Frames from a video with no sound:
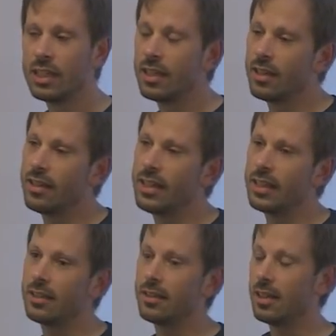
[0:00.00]
and they
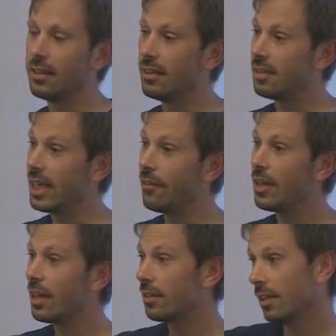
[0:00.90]
can and save
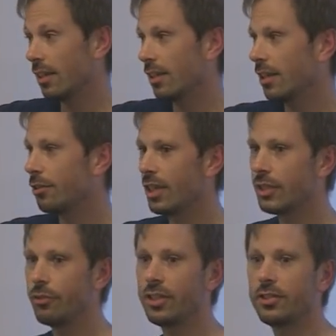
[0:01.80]
that and, and
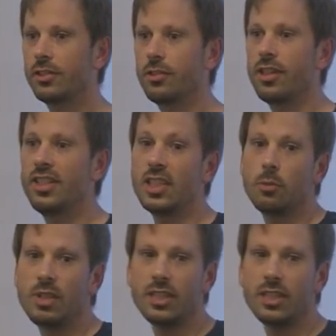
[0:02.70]
transfer it to the DSP.